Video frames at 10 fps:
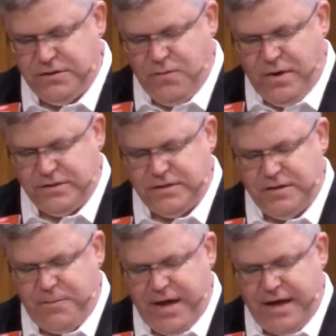the ones on
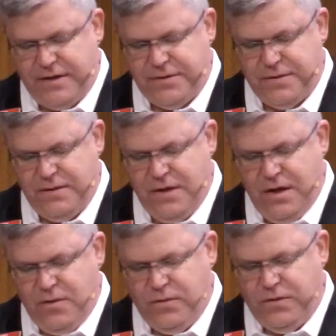the path
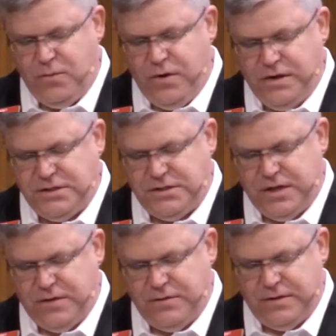where the word is
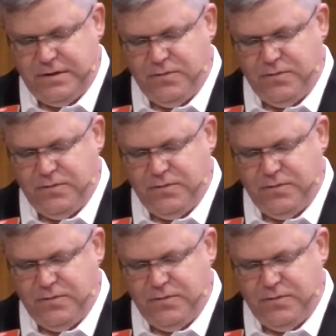sown.